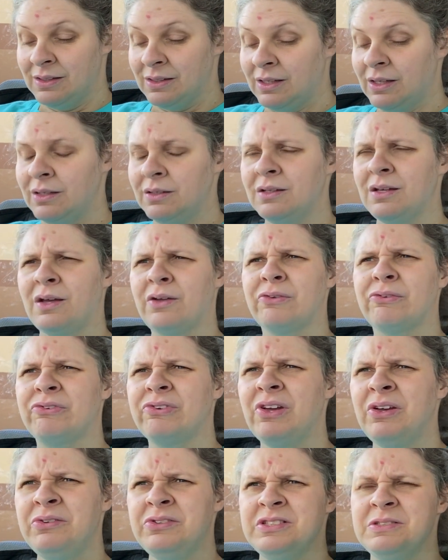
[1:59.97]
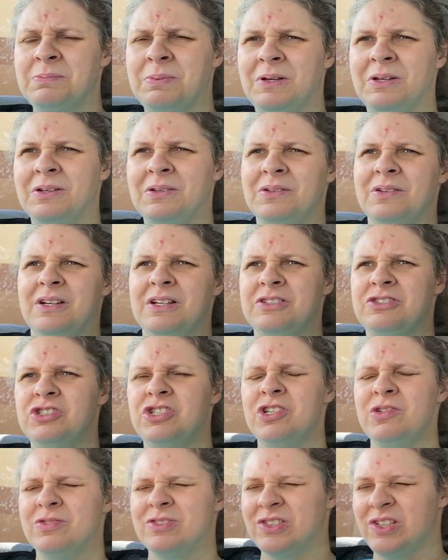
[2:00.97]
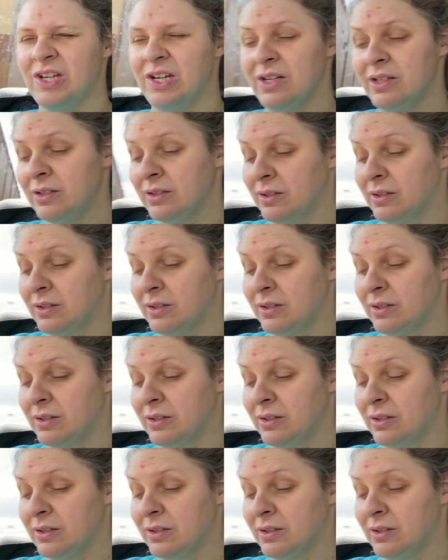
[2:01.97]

I got Zosie Bell a chew stick.